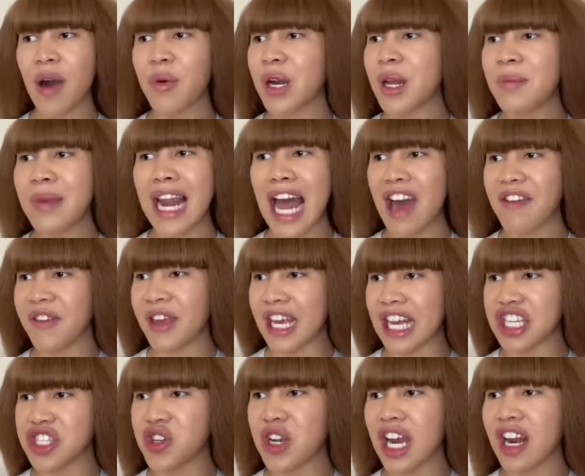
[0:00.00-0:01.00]
I wouldn't be laughing
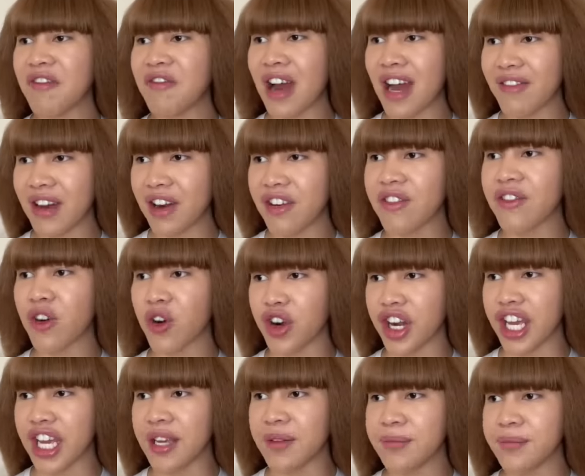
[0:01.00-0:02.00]
because you got a five out of
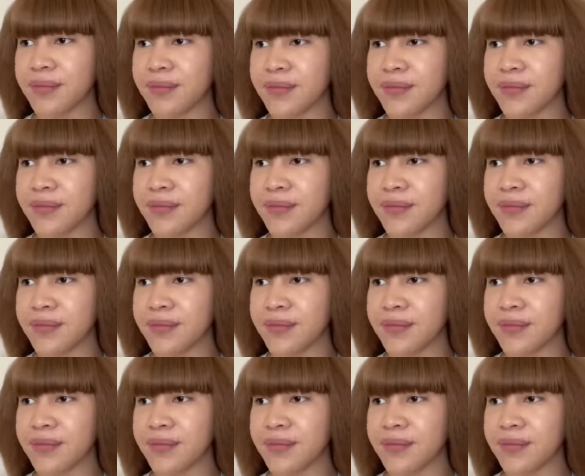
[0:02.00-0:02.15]
forty.